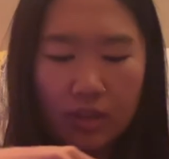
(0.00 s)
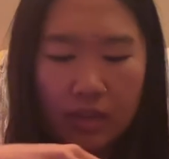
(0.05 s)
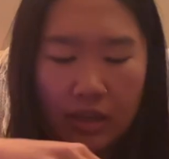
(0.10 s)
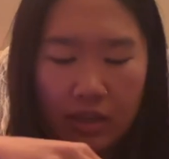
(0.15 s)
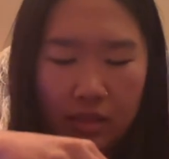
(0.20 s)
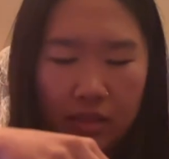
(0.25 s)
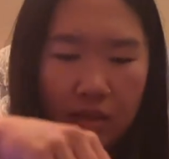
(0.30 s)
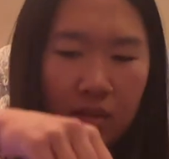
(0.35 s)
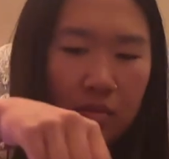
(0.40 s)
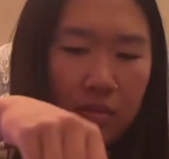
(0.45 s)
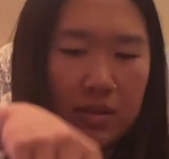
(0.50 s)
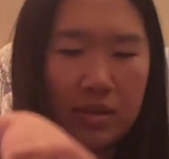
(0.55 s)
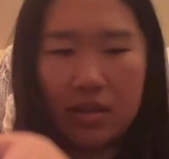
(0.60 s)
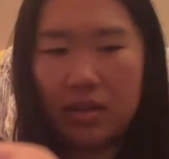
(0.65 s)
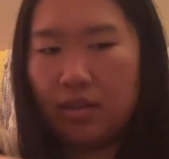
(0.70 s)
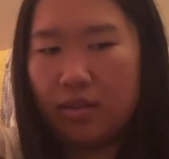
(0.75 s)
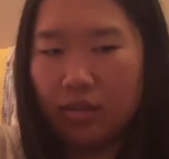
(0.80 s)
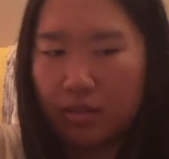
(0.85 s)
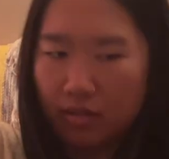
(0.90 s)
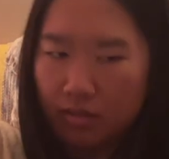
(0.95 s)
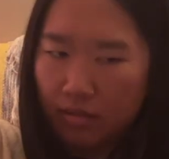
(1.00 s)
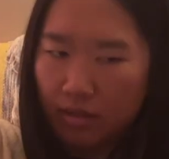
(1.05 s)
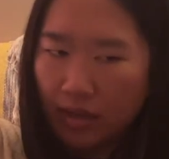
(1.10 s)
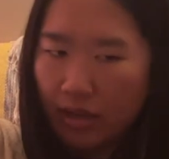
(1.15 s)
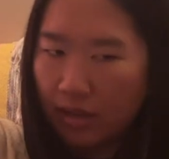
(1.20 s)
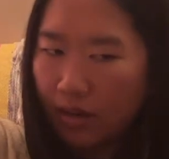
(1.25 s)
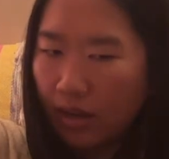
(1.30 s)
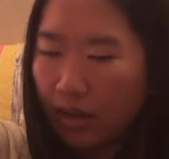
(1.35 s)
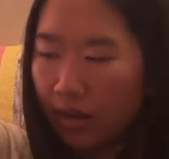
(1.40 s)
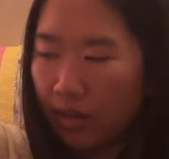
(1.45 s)
I think we needed
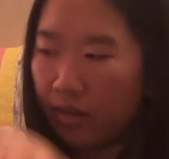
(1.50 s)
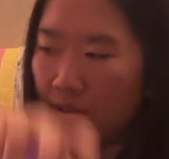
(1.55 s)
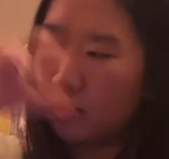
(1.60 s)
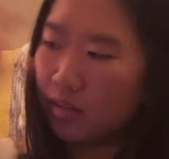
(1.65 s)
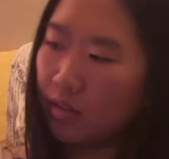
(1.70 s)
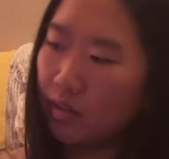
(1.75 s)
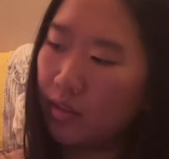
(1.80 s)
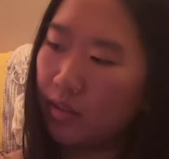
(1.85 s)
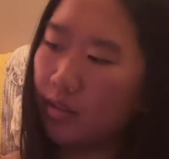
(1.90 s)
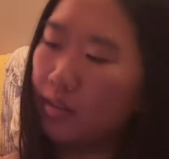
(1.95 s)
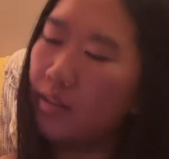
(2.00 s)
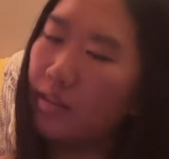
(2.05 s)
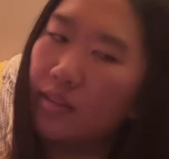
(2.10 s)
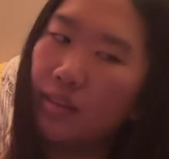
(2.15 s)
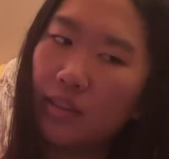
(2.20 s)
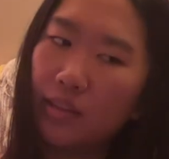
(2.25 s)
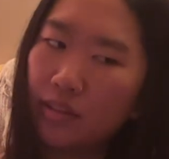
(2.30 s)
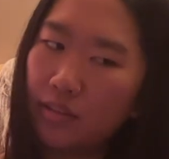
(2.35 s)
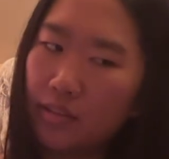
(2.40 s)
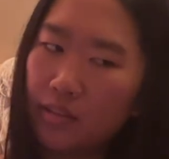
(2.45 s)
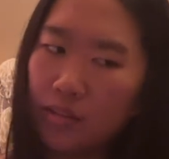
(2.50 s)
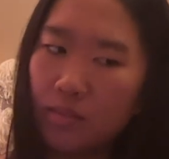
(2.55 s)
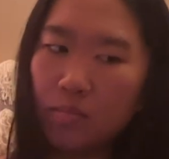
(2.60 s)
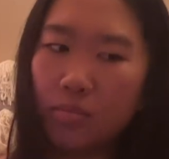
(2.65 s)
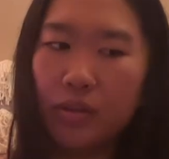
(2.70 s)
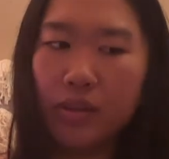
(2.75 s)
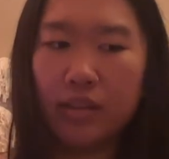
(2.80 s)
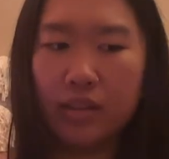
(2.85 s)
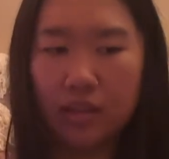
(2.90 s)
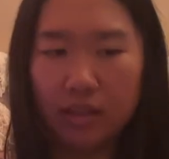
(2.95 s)
that higher clary sage to
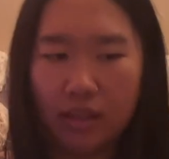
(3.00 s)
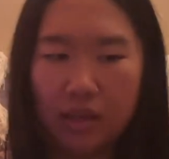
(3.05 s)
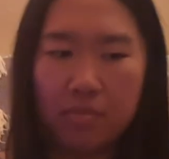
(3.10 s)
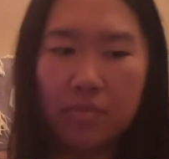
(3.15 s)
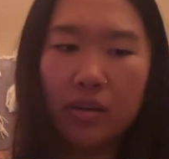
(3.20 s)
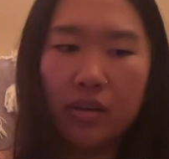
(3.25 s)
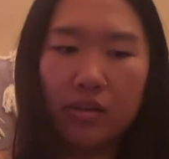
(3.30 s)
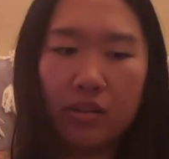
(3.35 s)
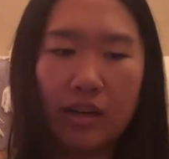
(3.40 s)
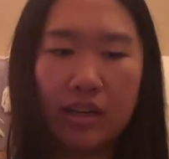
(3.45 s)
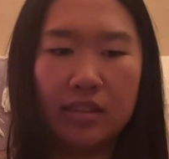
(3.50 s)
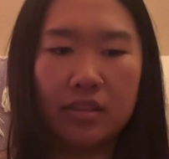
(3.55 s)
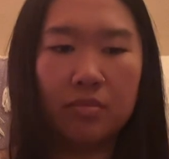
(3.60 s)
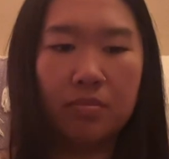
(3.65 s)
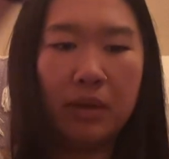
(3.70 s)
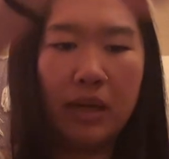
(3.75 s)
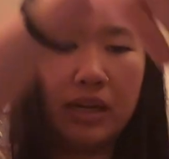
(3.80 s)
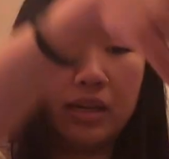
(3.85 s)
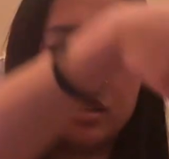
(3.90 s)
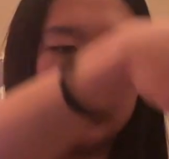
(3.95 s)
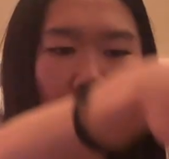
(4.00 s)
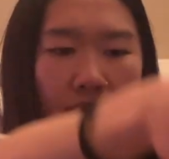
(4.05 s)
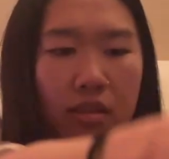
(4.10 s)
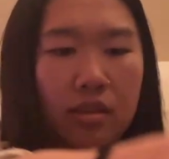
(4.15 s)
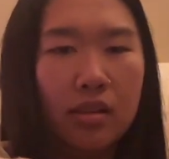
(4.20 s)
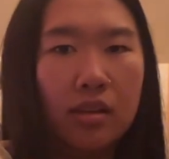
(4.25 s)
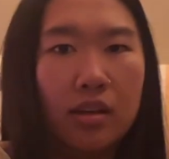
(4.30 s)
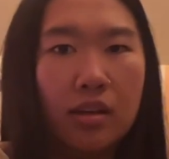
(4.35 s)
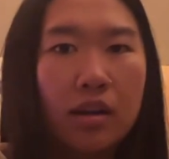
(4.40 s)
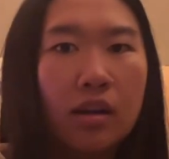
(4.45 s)
bring the lemongrass back to
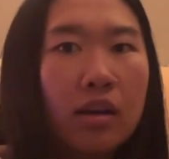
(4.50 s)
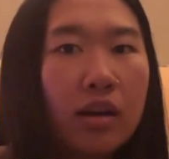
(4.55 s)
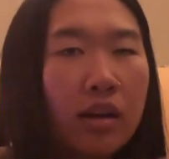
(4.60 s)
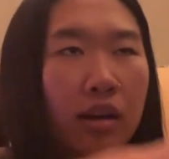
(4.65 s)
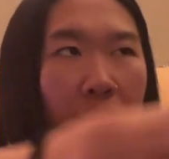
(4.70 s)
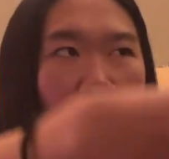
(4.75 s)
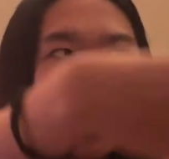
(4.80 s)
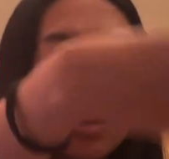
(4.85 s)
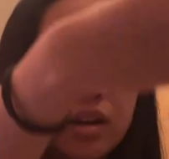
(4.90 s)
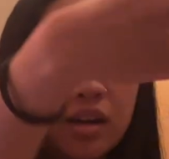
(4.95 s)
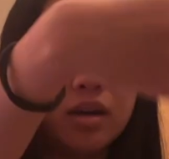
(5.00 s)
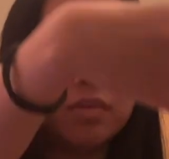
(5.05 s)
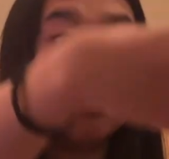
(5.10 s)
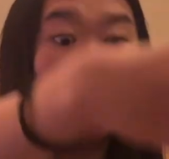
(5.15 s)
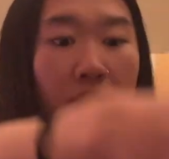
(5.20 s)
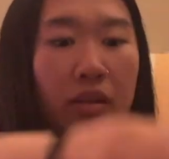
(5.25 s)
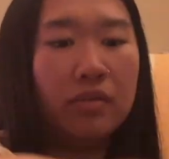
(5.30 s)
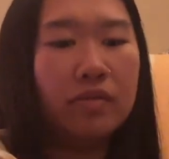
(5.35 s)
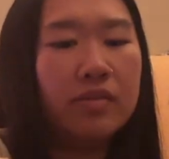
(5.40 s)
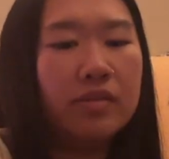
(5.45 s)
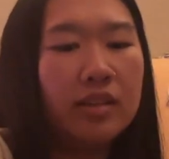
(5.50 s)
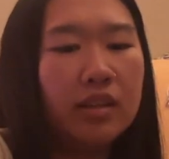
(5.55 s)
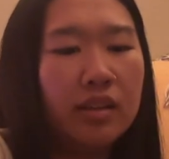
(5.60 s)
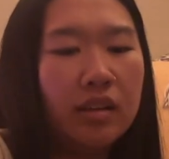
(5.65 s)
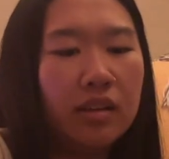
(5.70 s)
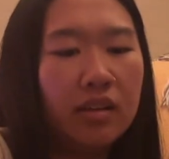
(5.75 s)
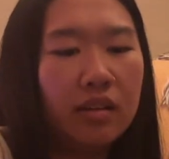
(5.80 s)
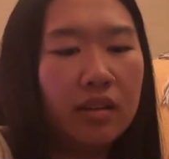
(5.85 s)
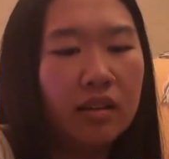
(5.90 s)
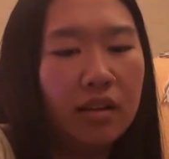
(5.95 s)
the uplifting